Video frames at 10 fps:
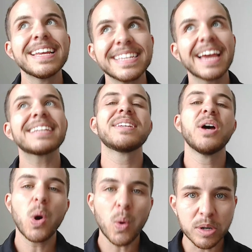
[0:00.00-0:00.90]
yet,
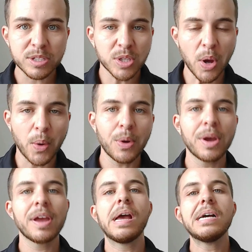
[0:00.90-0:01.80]
or so.
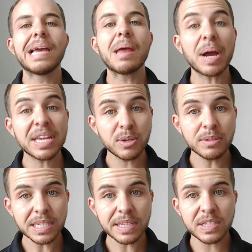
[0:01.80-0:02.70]
And by
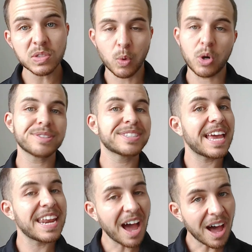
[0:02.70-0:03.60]
using these words
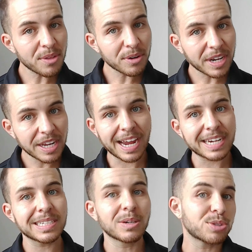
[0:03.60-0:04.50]
and other
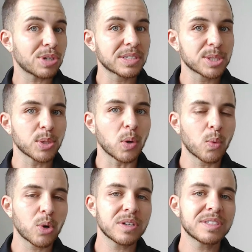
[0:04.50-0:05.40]
connecting or transitional
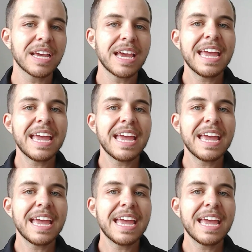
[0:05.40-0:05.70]
words,